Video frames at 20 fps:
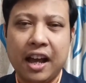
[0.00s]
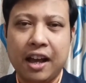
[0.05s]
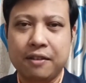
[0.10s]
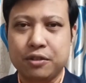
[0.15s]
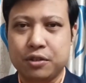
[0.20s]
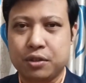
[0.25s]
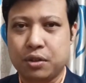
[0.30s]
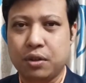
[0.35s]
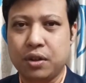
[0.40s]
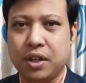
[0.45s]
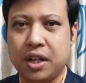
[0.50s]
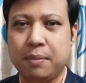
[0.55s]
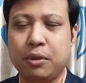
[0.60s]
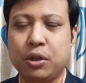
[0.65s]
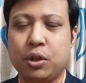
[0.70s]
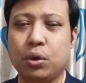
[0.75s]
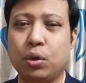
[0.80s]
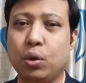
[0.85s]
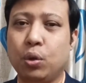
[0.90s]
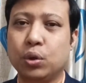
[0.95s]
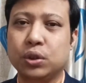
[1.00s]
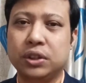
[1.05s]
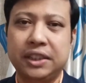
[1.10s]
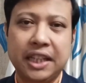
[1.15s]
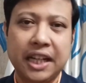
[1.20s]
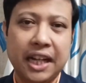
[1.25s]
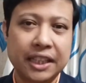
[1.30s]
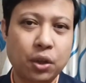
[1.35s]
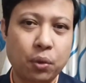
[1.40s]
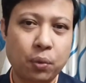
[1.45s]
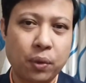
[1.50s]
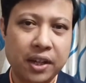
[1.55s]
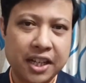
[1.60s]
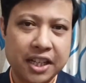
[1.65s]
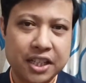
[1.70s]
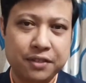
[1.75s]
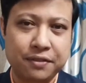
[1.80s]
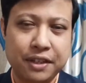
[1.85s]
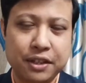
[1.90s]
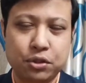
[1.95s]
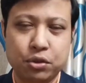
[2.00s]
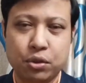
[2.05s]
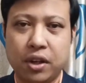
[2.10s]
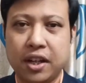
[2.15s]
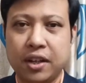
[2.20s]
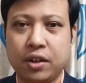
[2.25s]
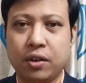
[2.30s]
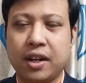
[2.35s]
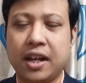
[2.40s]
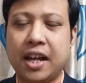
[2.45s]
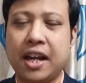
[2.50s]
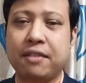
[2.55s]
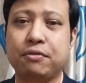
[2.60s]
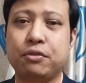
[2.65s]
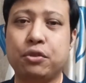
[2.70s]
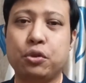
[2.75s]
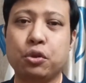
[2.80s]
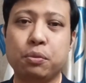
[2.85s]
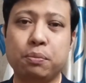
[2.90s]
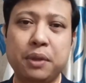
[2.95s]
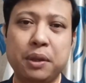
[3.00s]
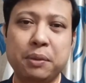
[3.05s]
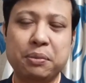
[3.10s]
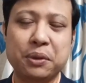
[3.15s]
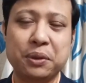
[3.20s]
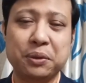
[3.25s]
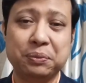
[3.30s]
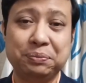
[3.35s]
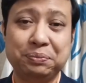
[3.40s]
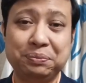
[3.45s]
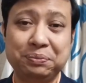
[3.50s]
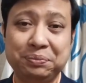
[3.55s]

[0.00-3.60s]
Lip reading: I was able to close the other one as well. So I will have 2 people